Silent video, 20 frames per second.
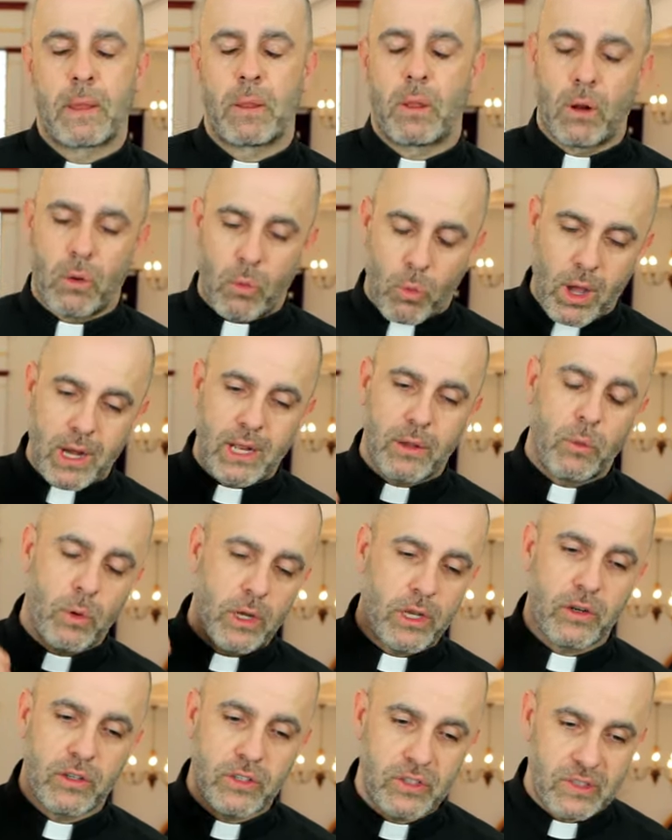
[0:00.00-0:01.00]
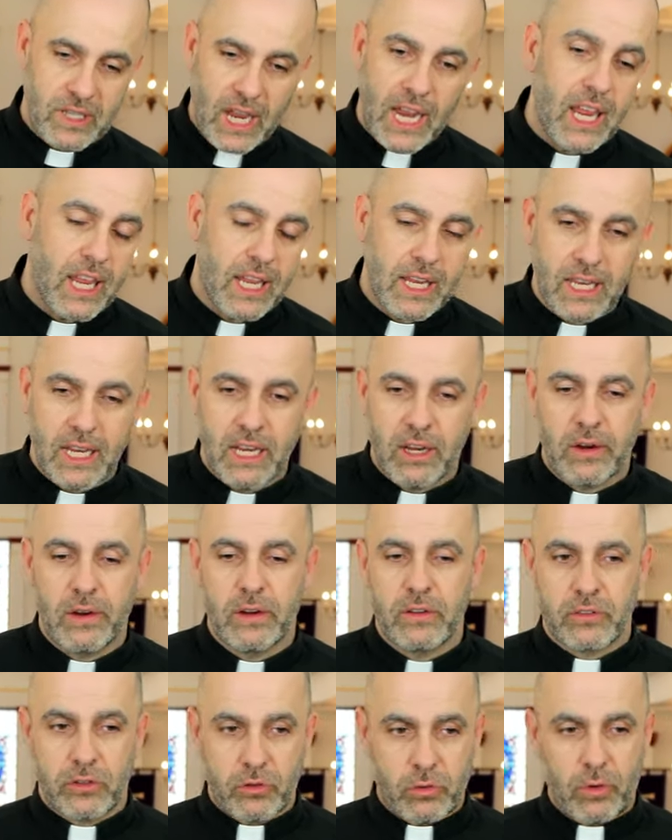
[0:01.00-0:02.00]
You know, what you're saying here
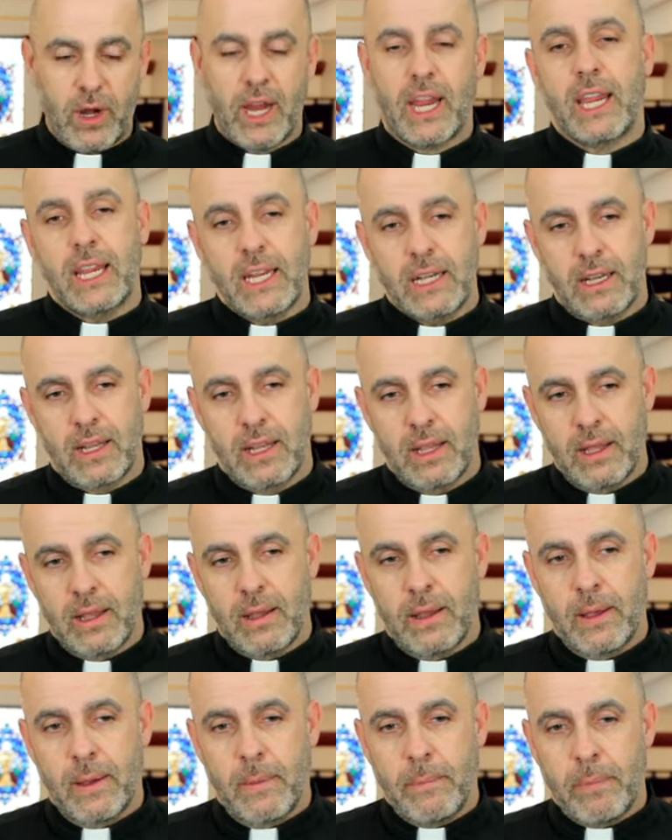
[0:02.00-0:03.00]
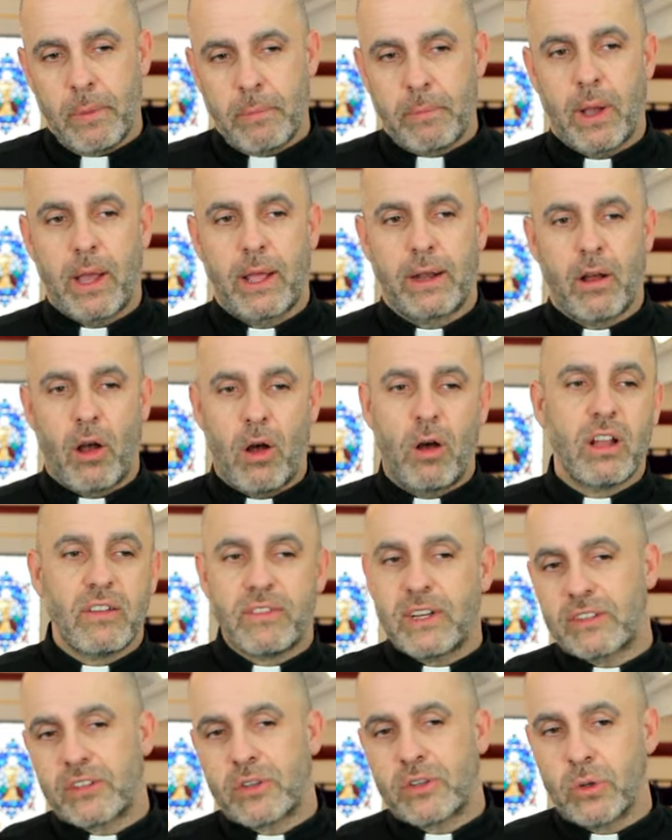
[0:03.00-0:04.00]
is great, but all of
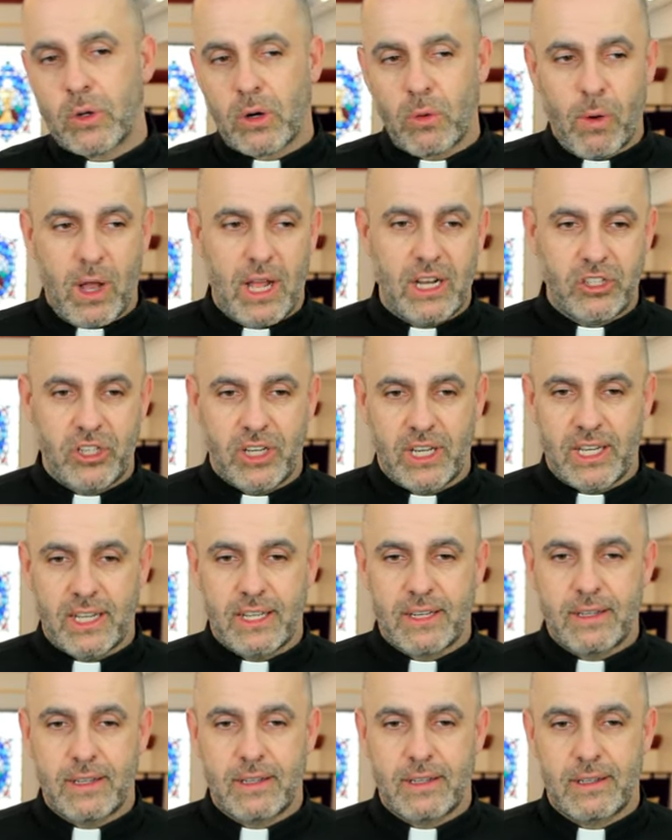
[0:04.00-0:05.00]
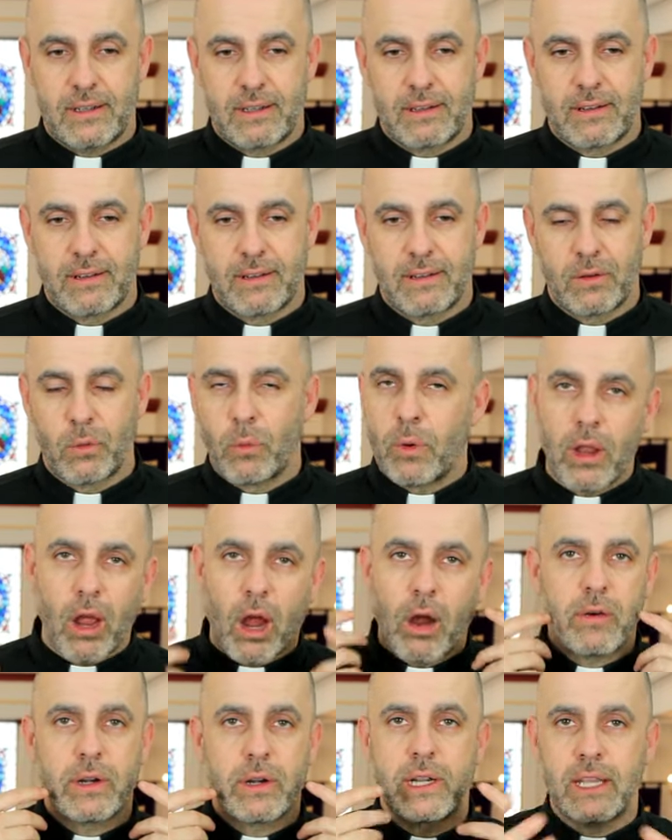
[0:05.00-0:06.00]
us who are watching it, we're
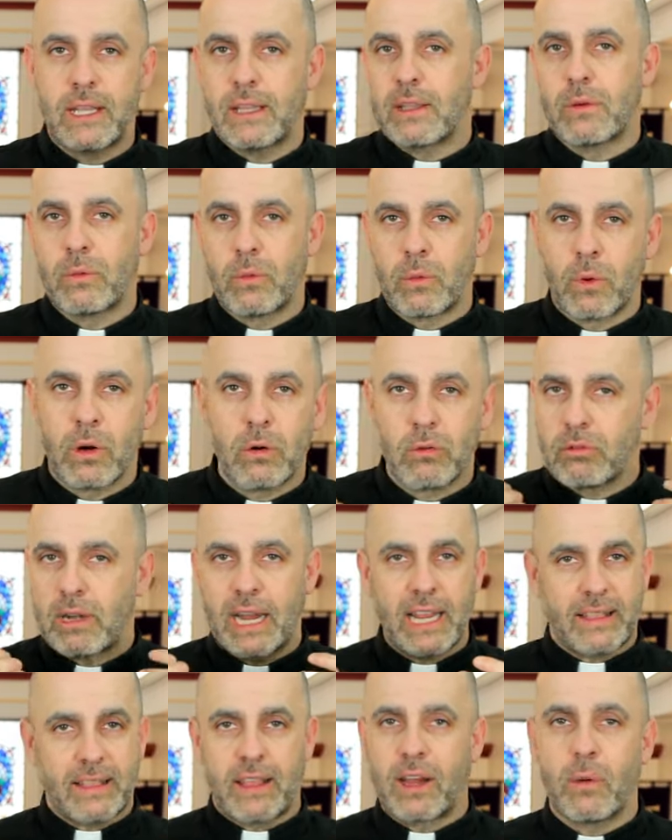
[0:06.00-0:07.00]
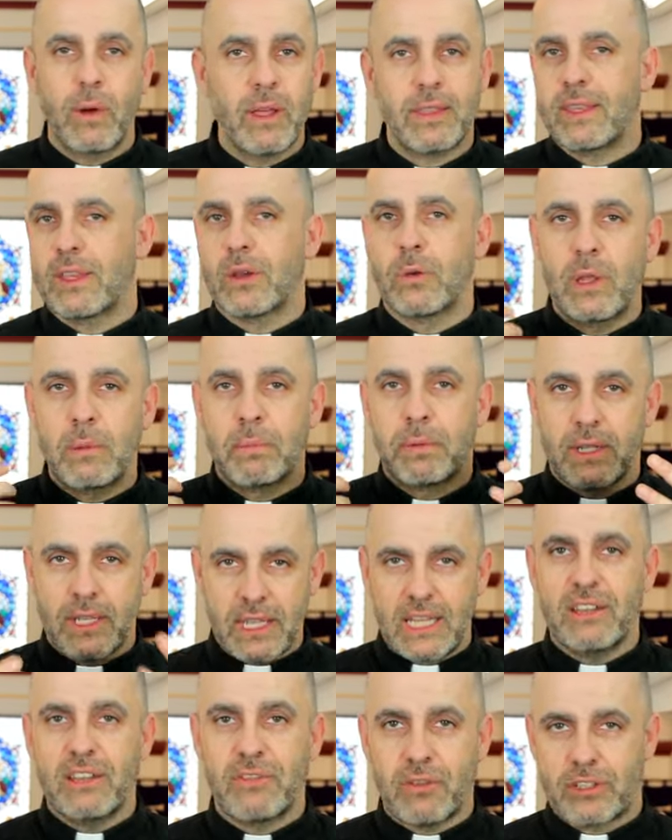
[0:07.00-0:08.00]
right there with you. We
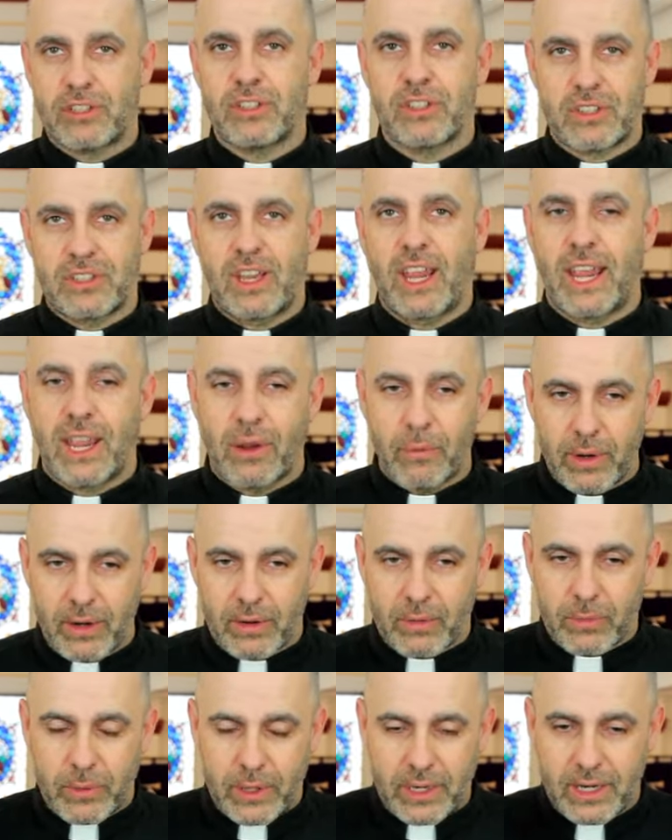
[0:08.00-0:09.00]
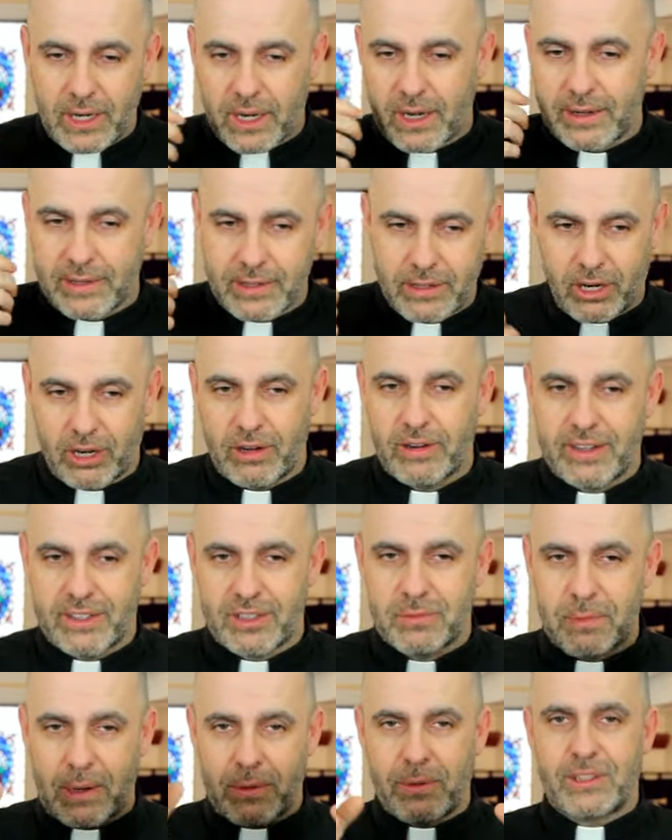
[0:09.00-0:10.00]
believe what you're saying. We are
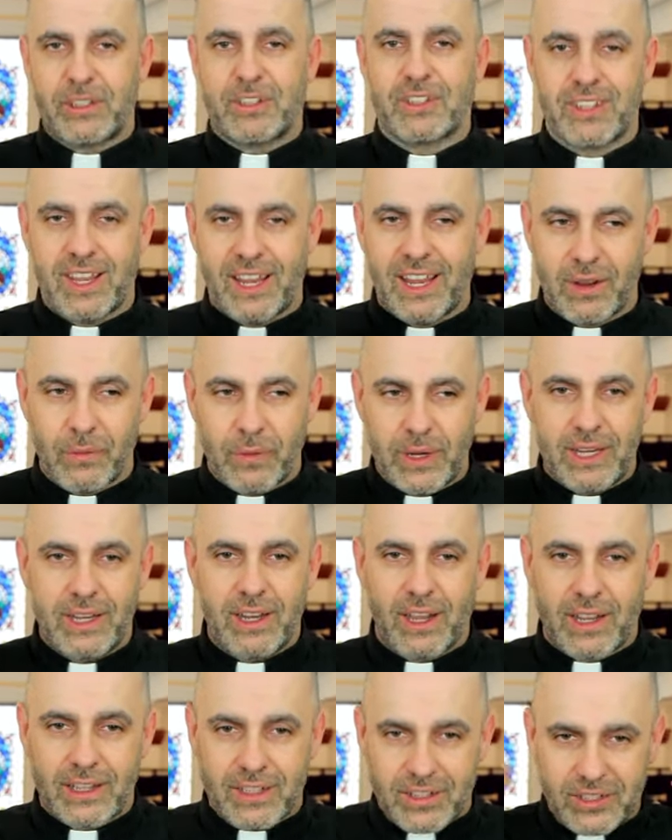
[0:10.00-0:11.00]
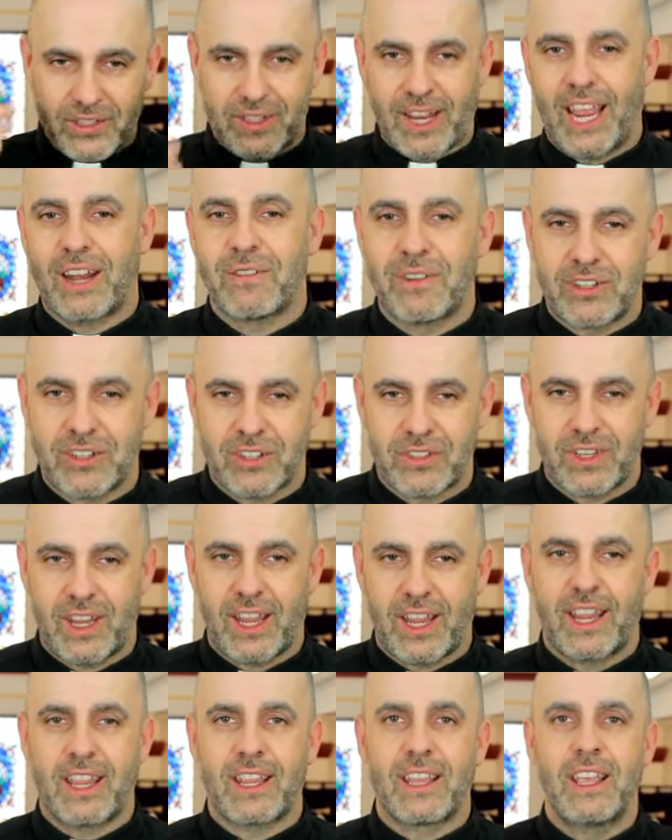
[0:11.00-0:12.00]
encouraged by what you're saying. We understand what you're
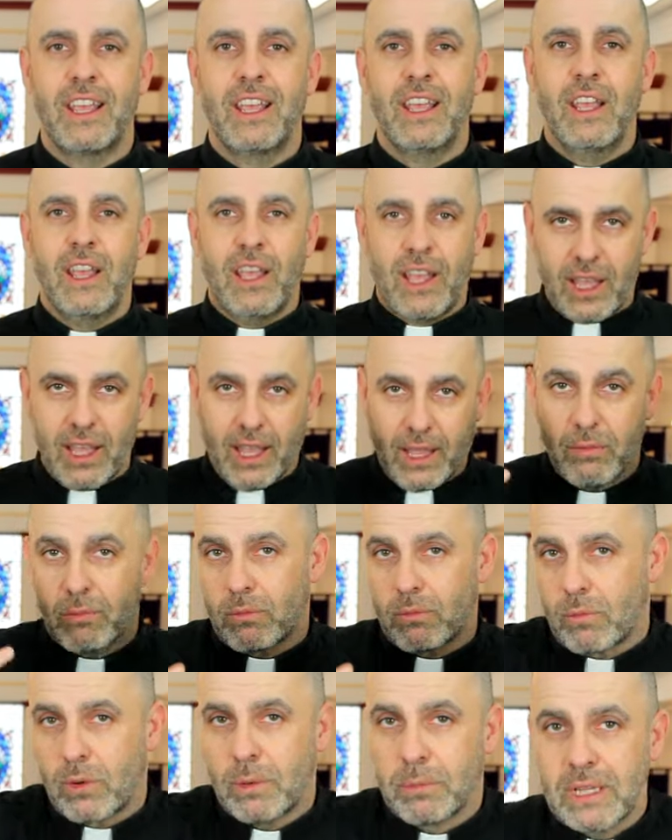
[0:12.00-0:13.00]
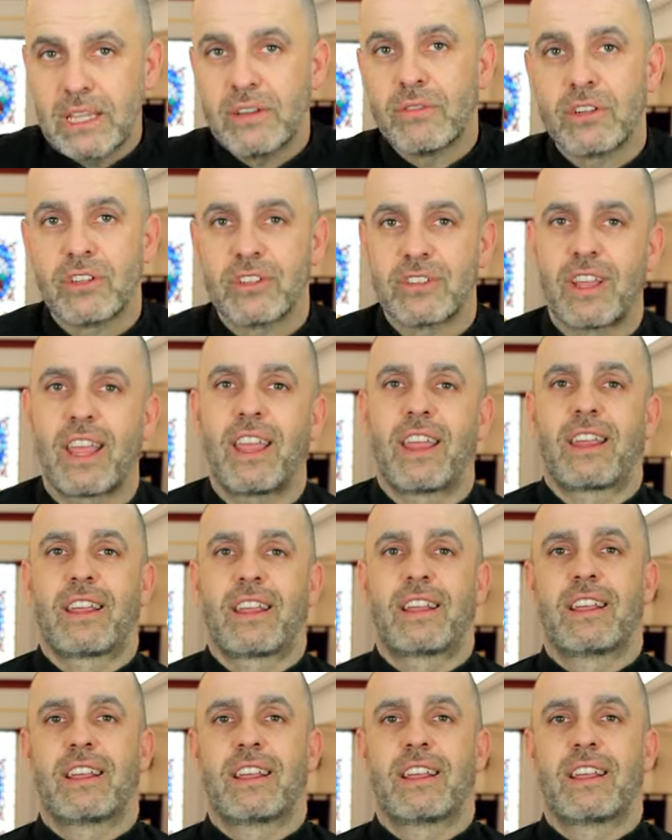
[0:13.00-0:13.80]
saying. We believe what you're saying.